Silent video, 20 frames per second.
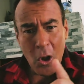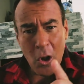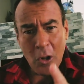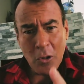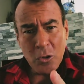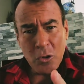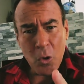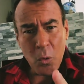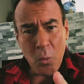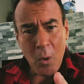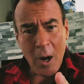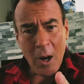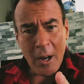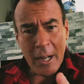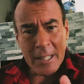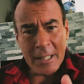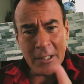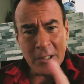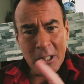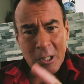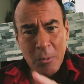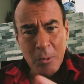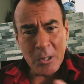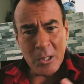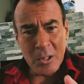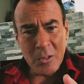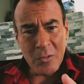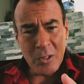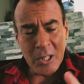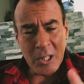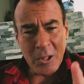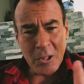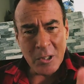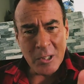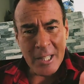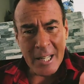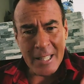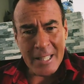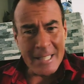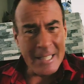So while I continue with this video,
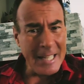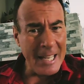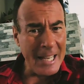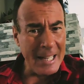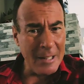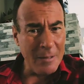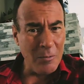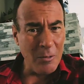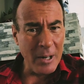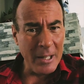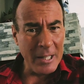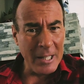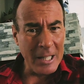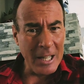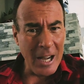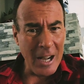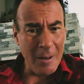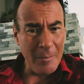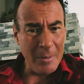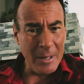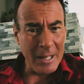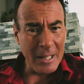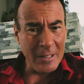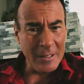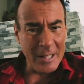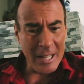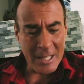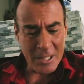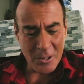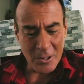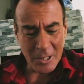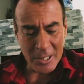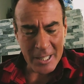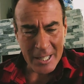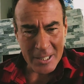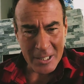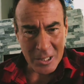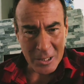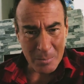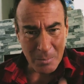stay at the end and write a comment and take your
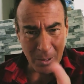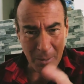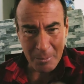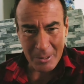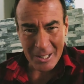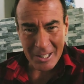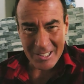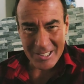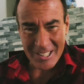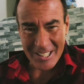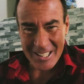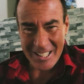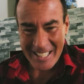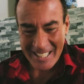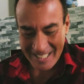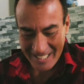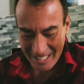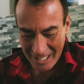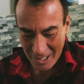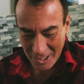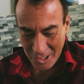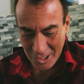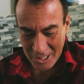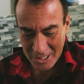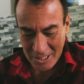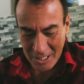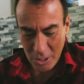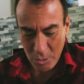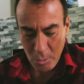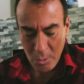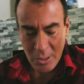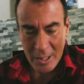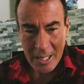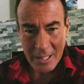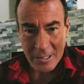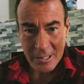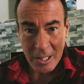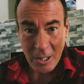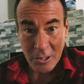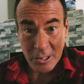guesses, but I'm going to tell you anyhow.
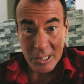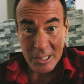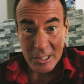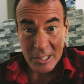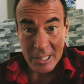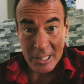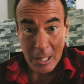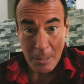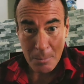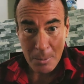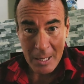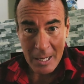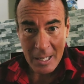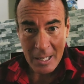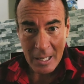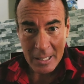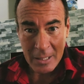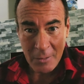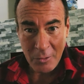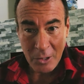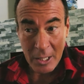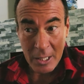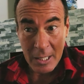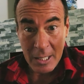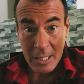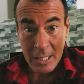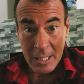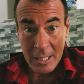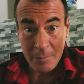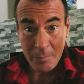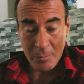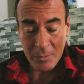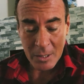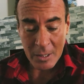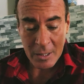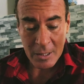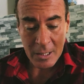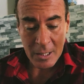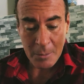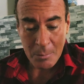$63,000 he's going to get paid. I'll give you a hint.
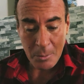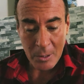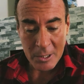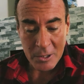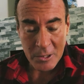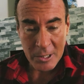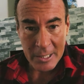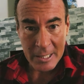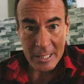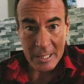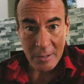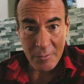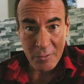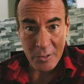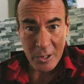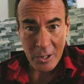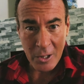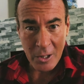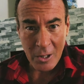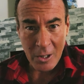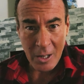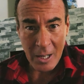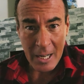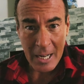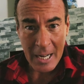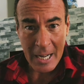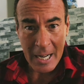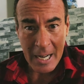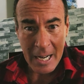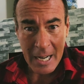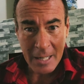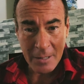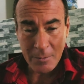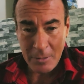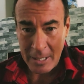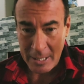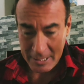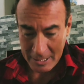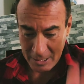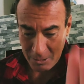He plays in the NFL, and
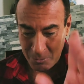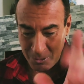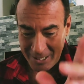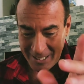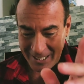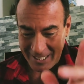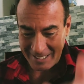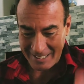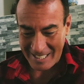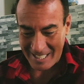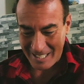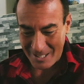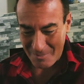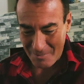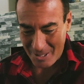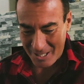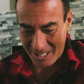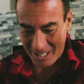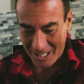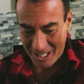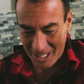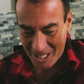anyhow, we're going to get that in a minute.